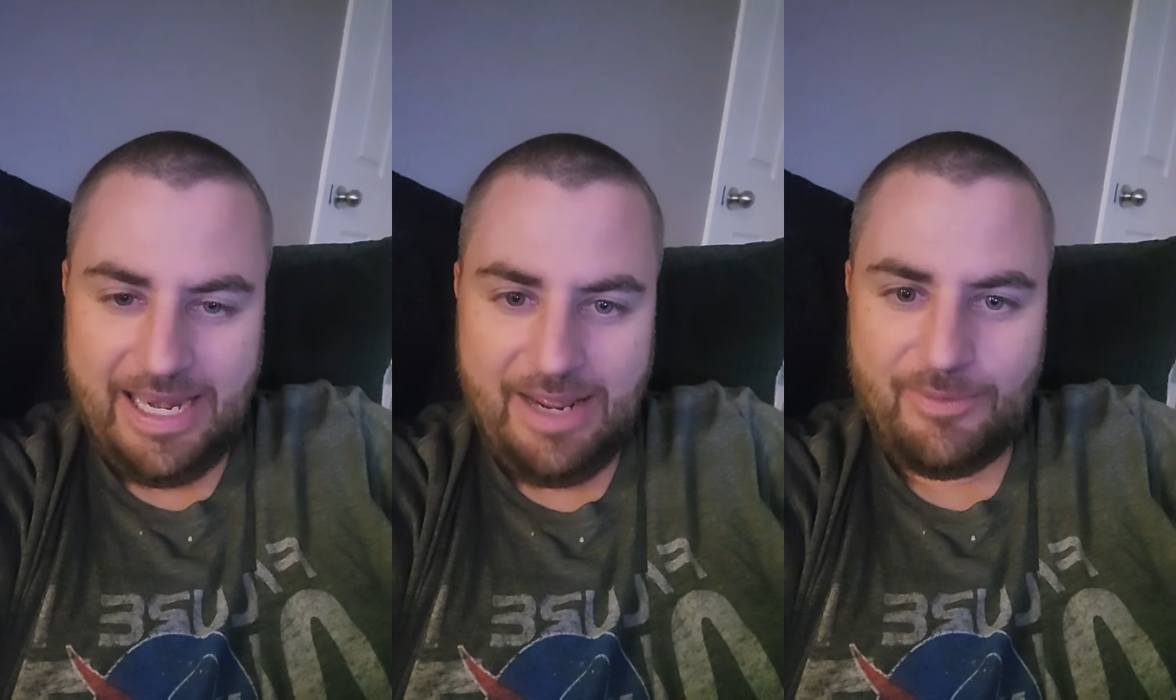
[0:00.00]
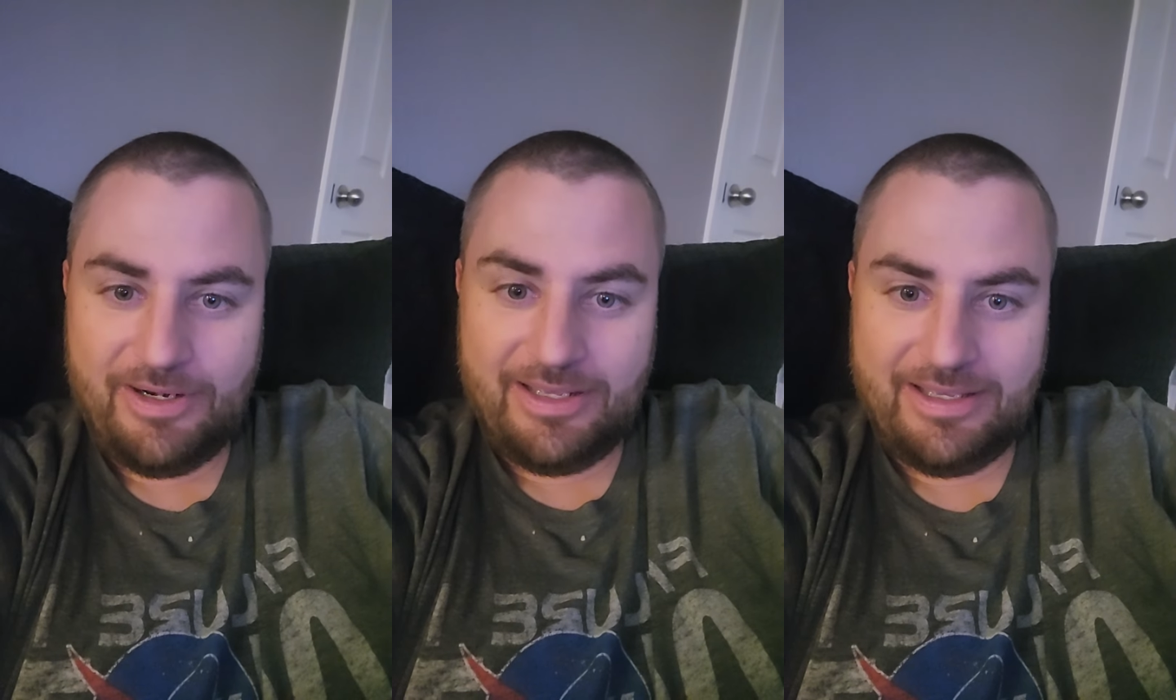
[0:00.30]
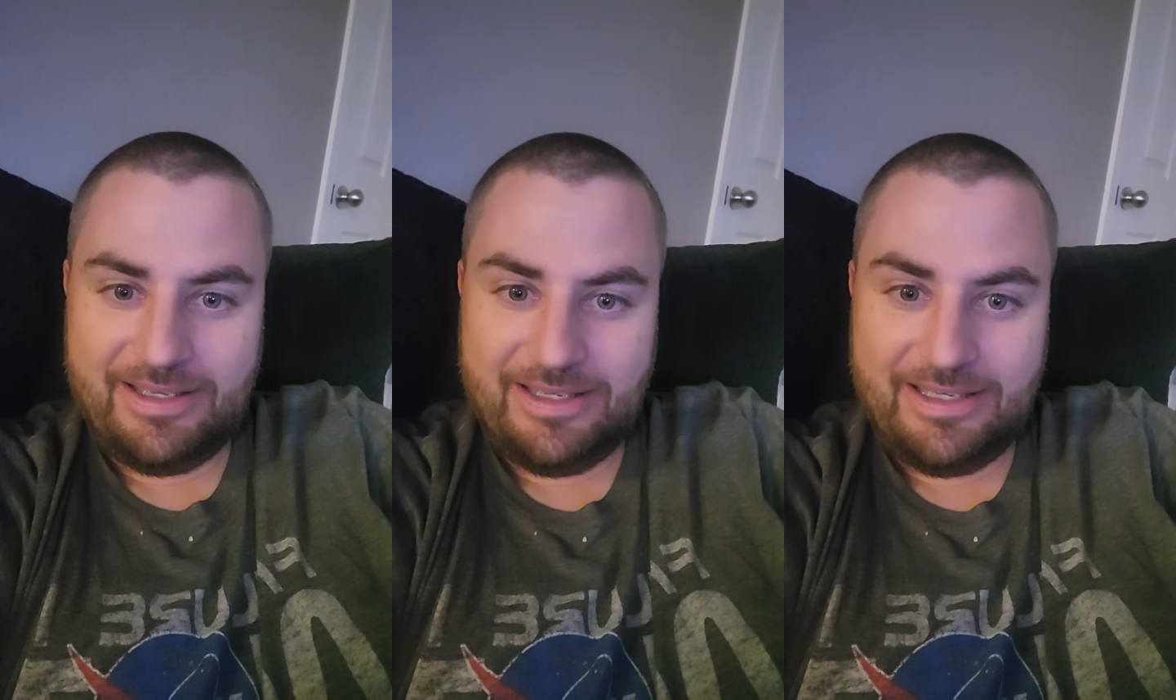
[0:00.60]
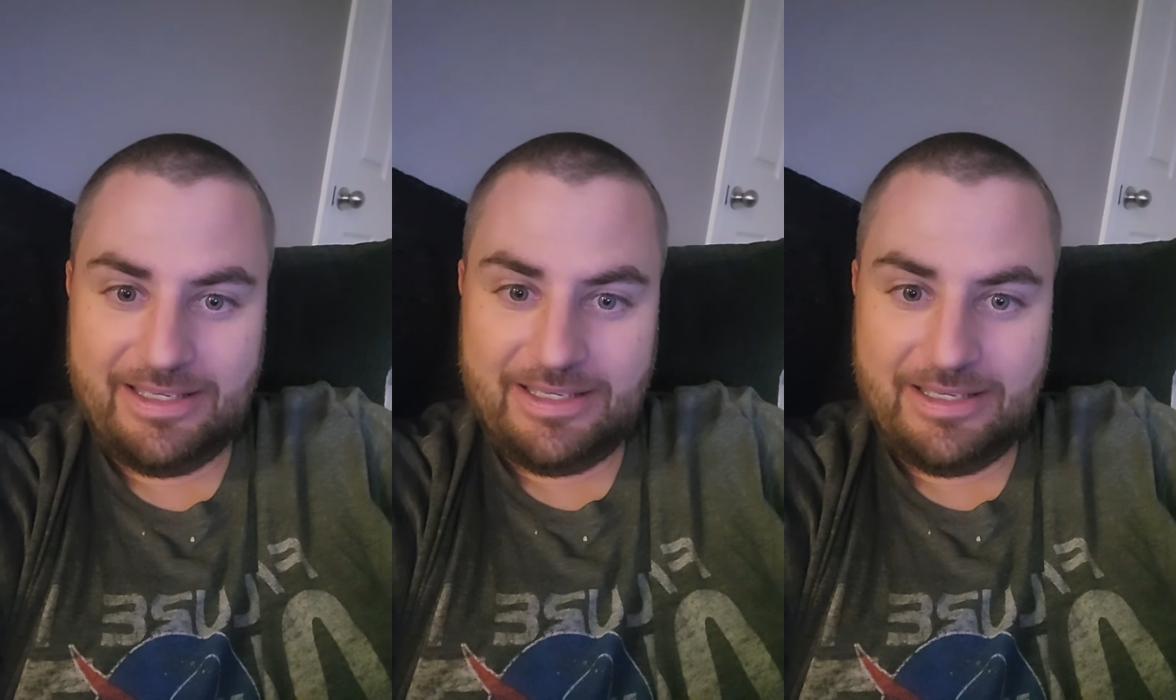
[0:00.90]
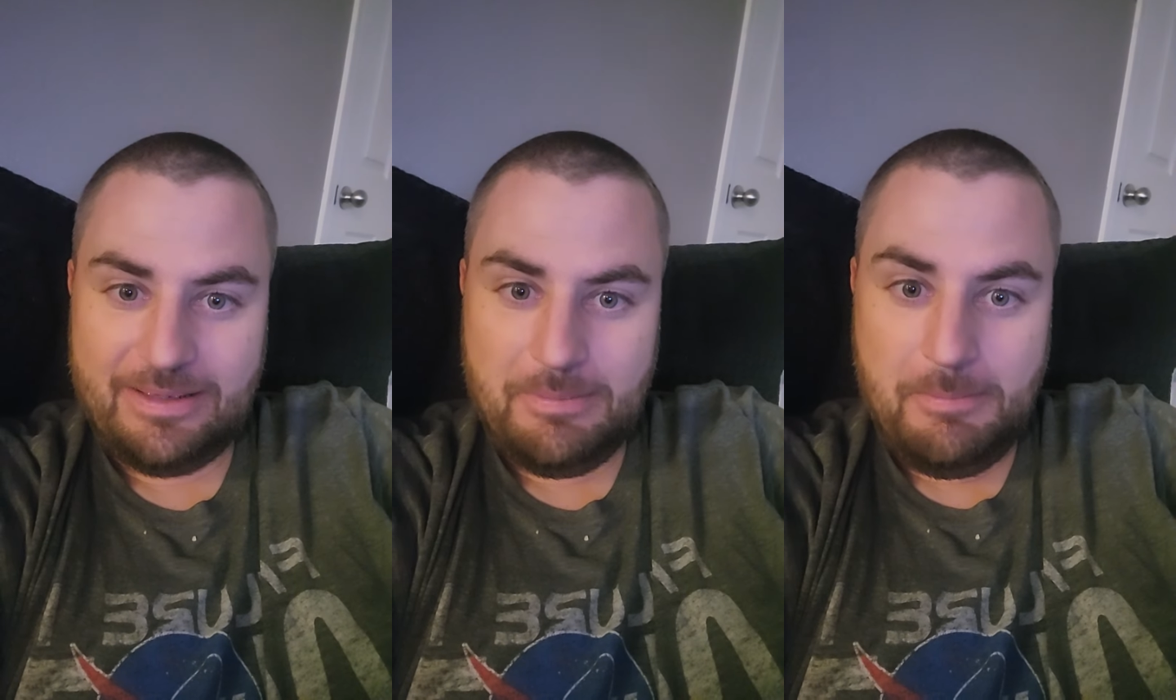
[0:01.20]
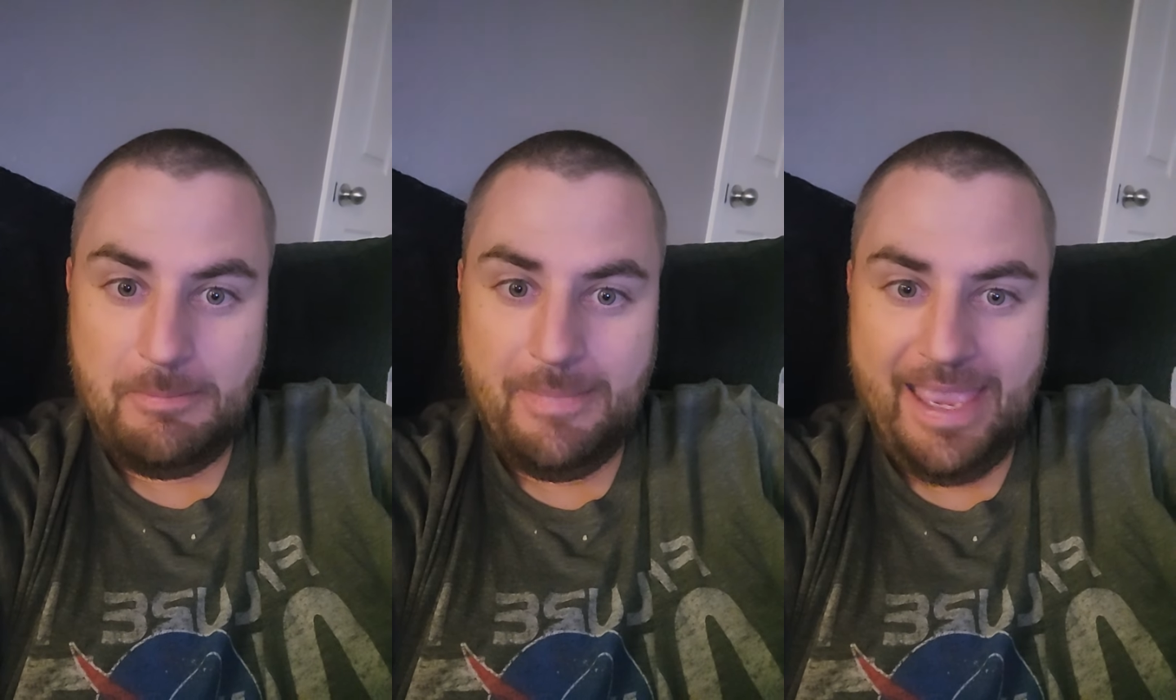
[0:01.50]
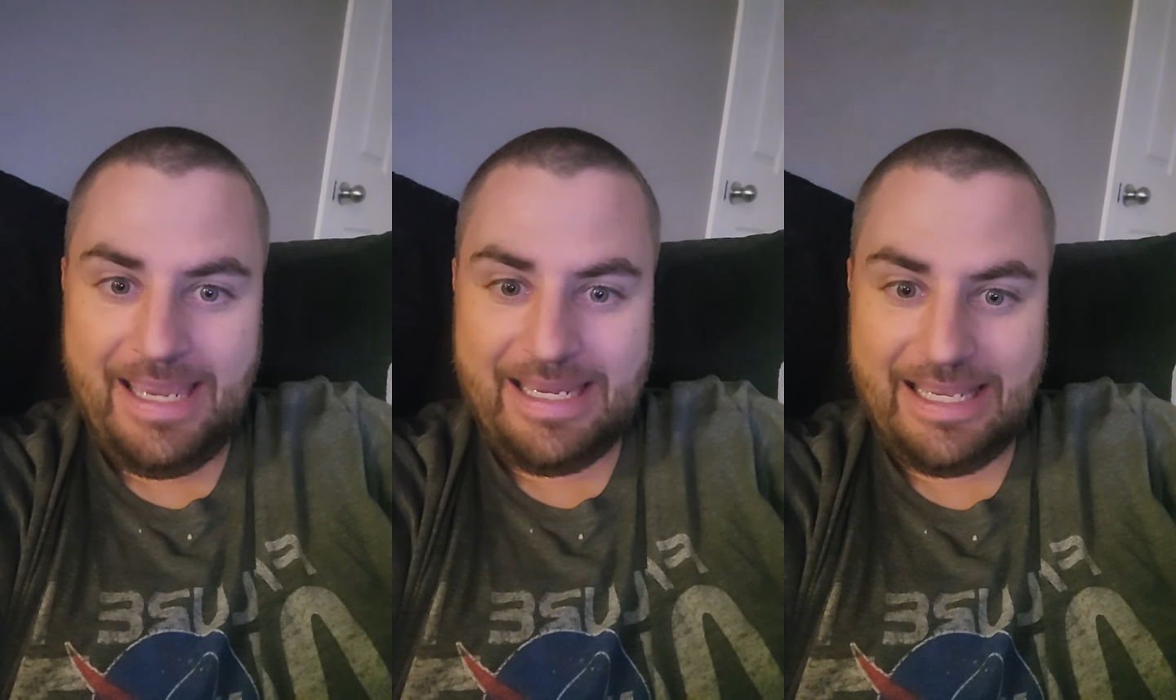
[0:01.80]
And I want to
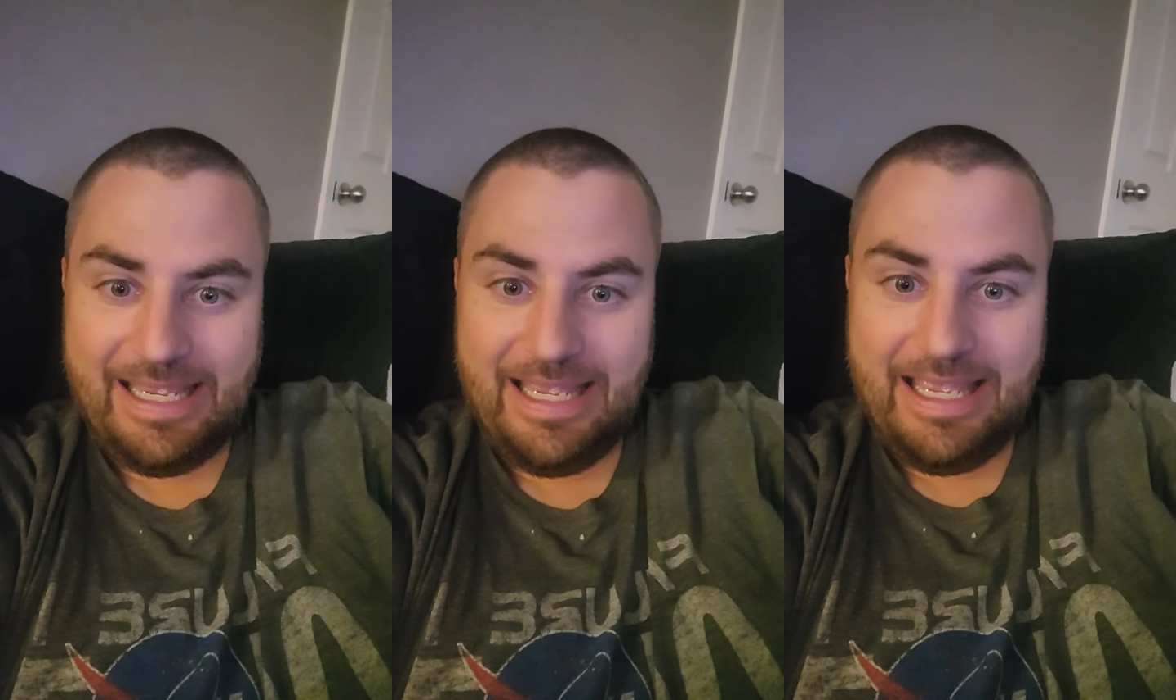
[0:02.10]
make